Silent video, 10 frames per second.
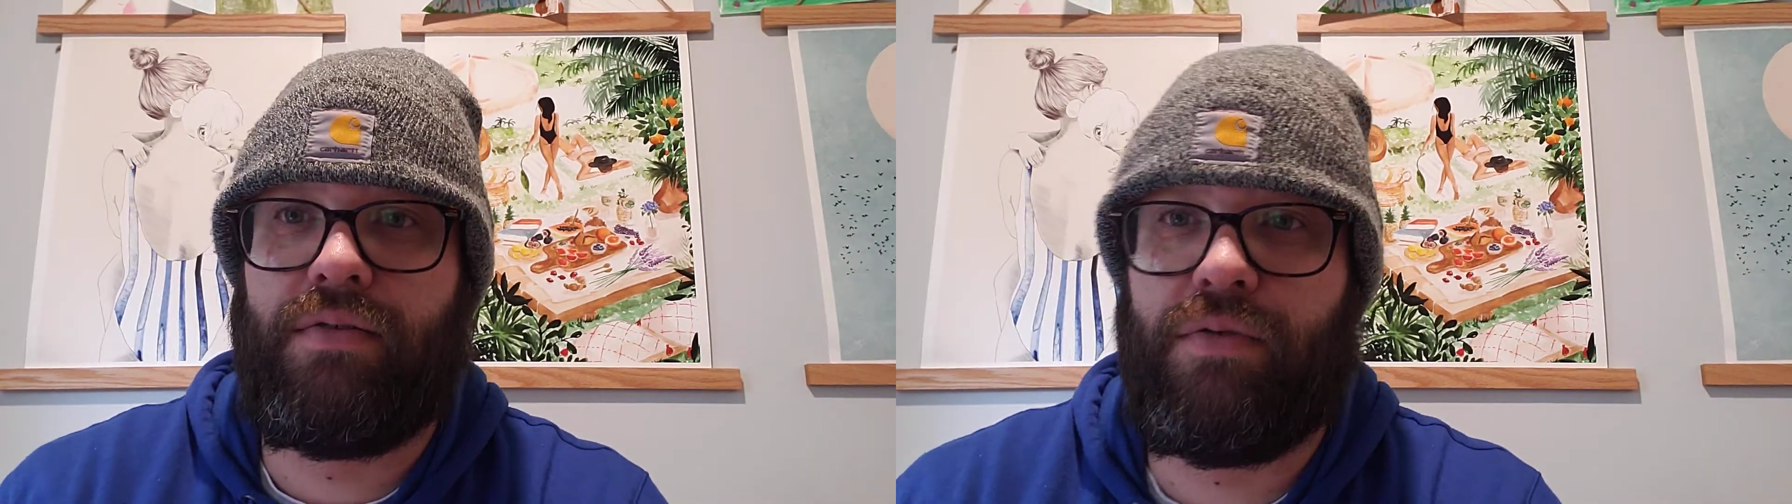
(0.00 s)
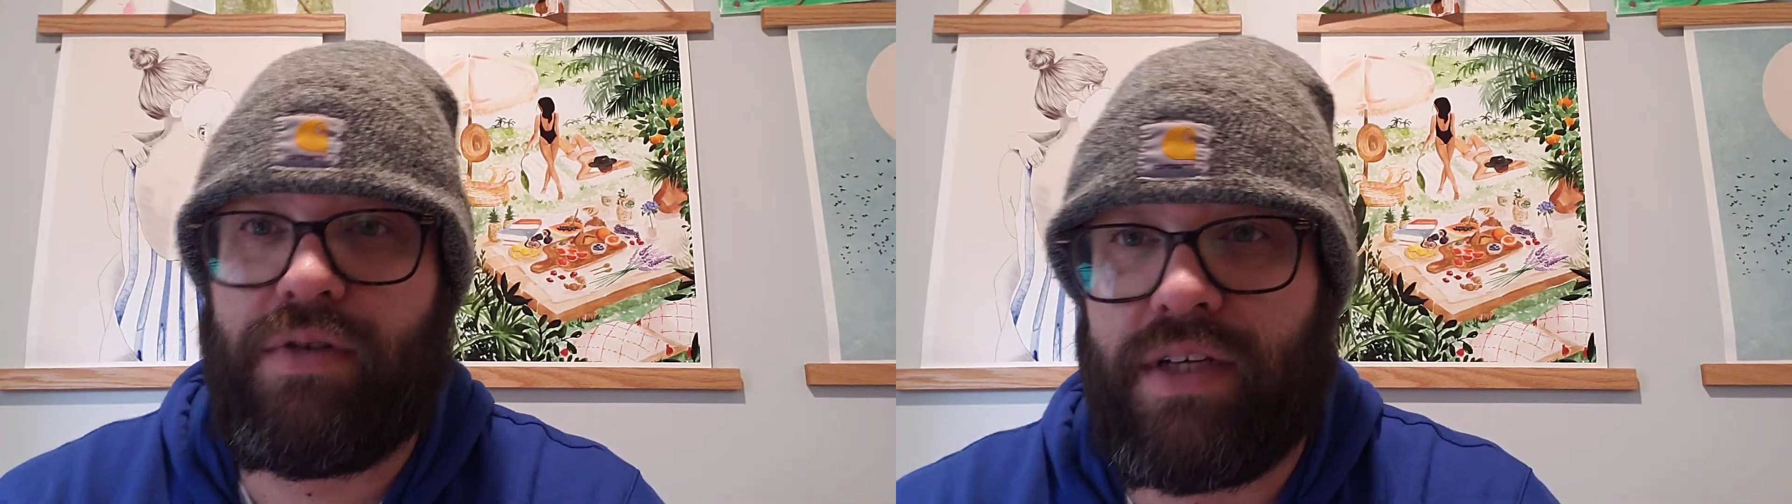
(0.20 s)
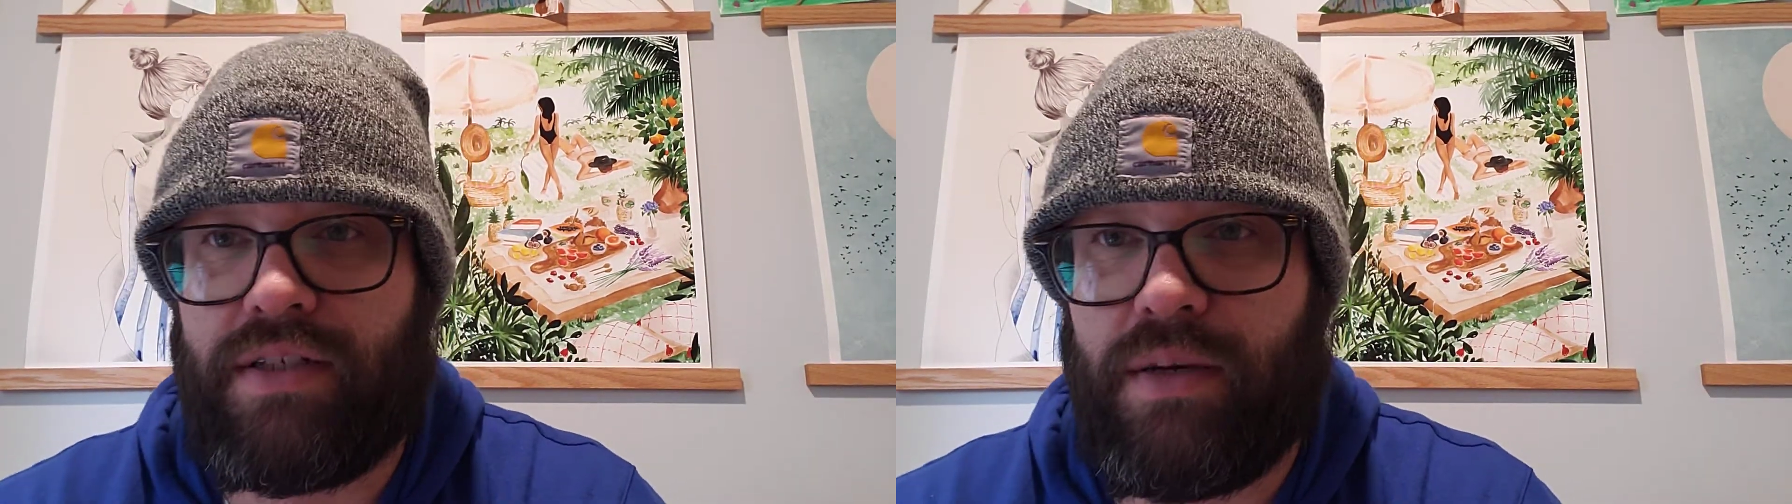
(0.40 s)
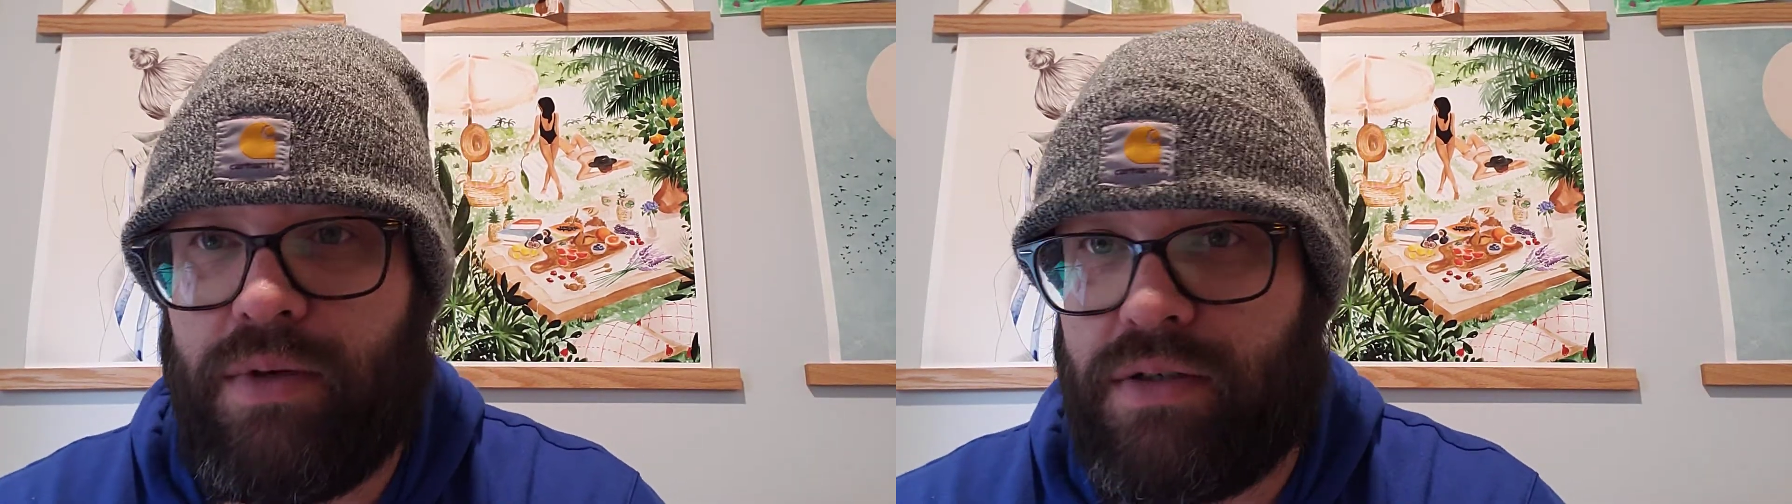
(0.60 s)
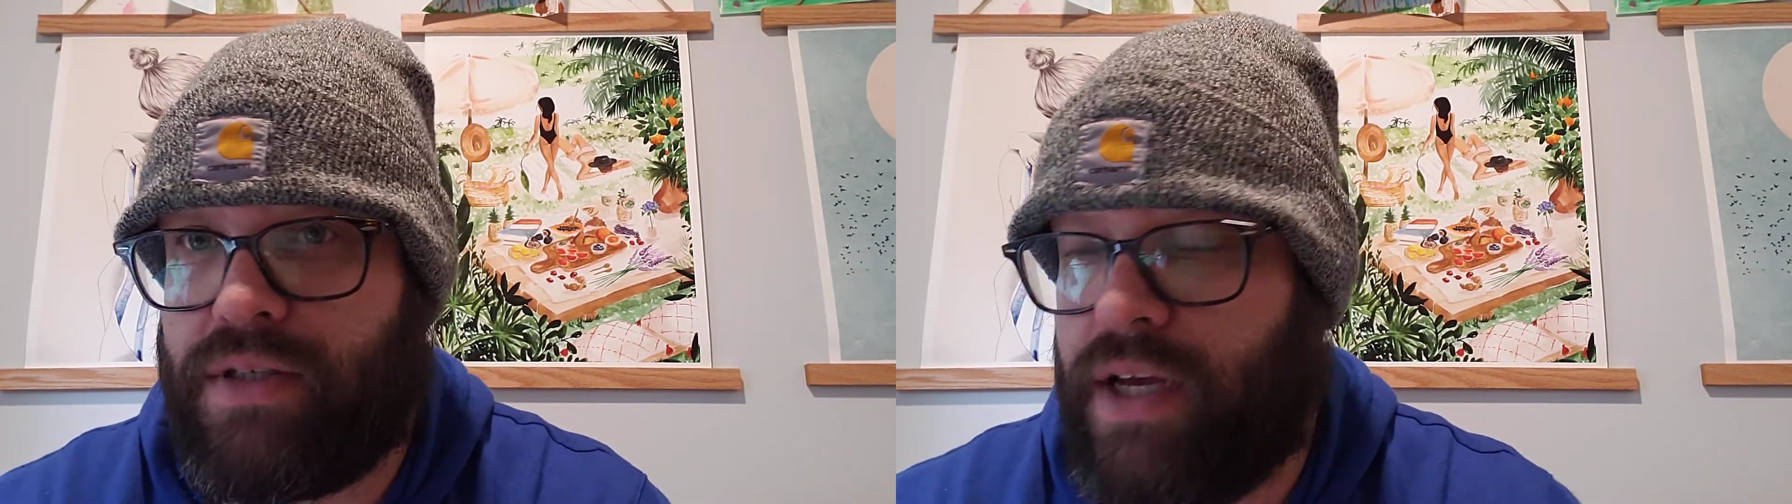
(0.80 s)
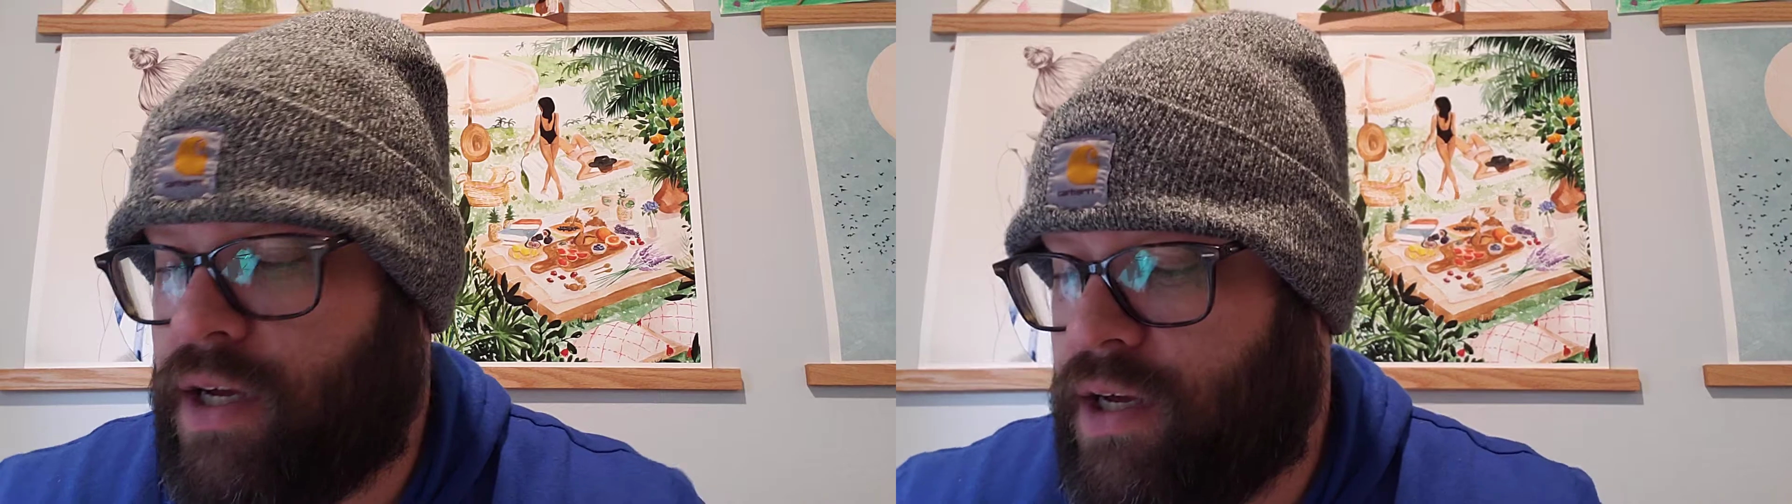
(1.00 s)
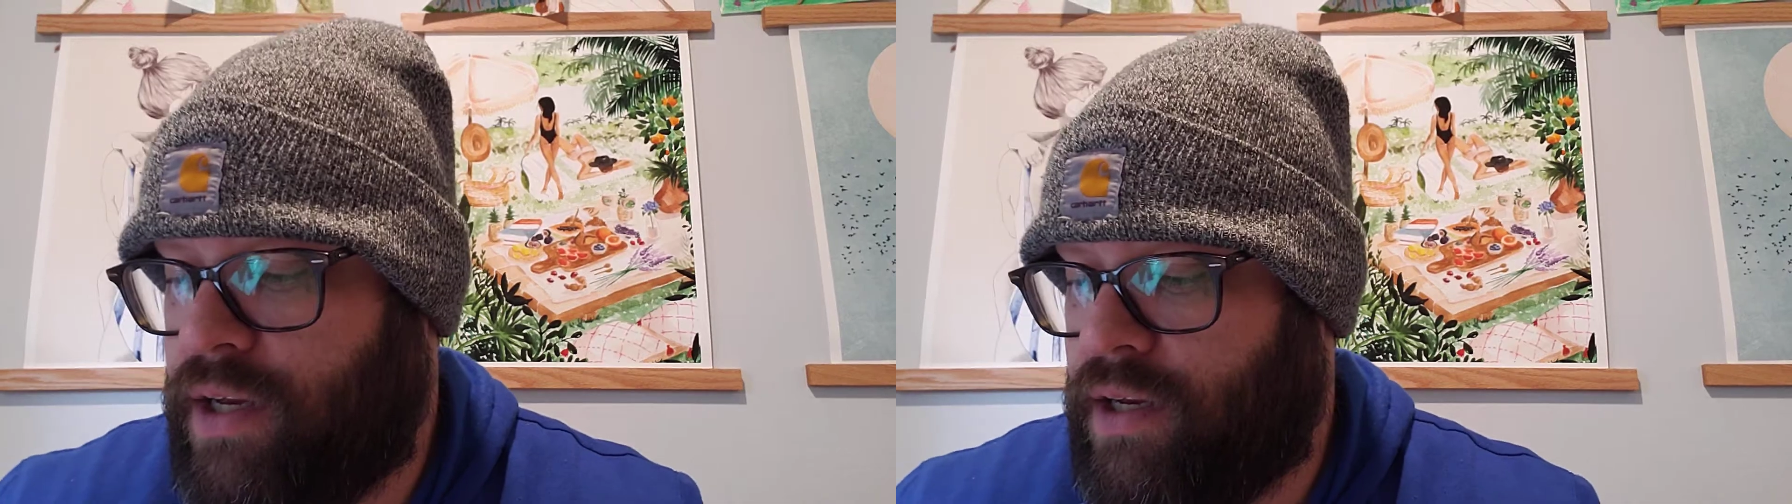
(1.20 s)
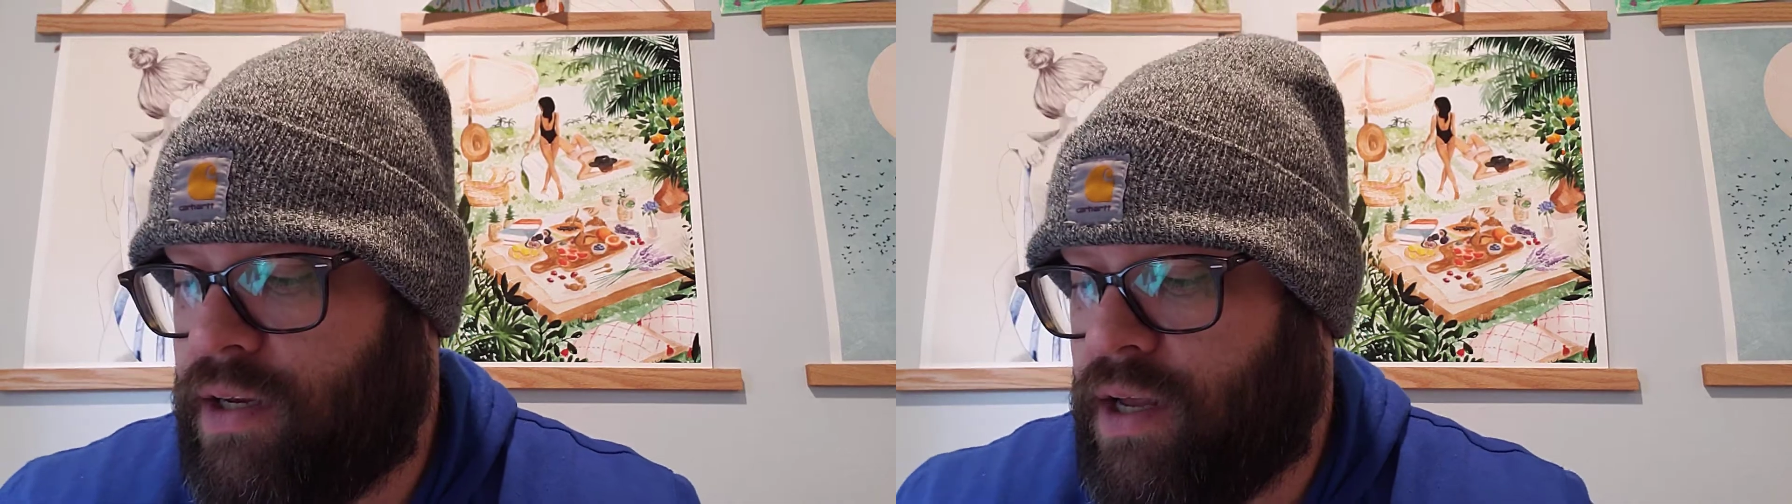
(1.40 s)
Florida State Seminoles take
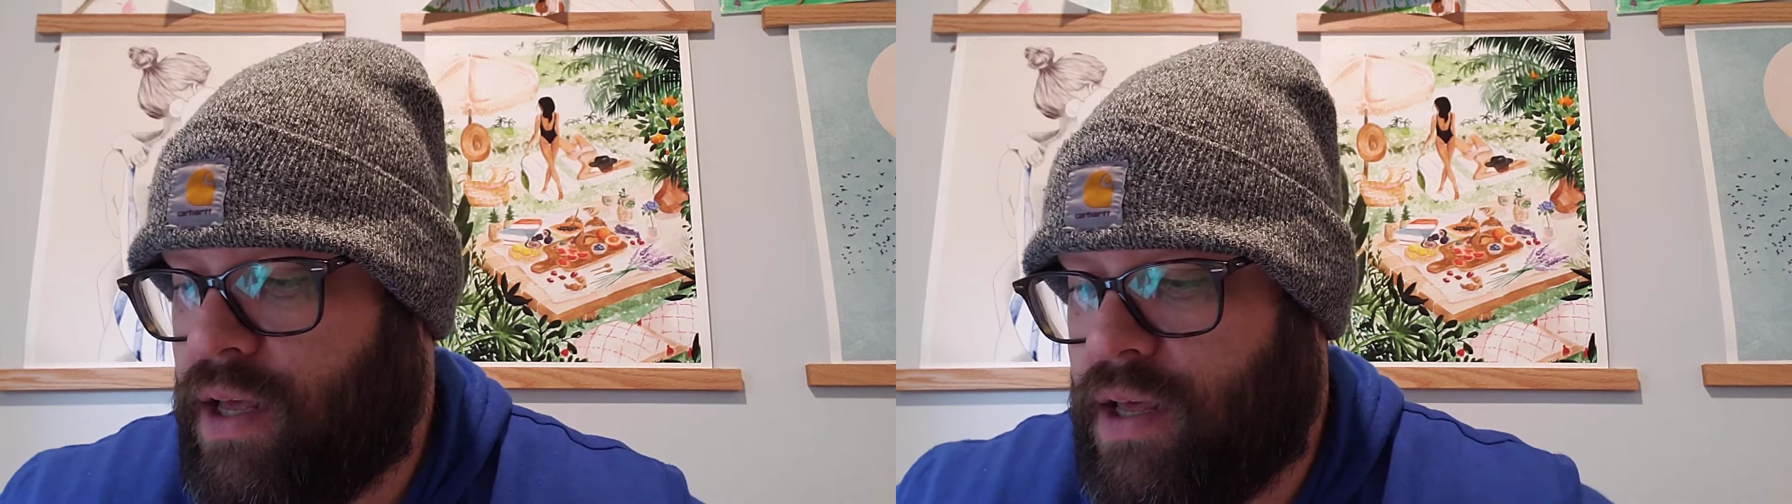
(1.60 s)
on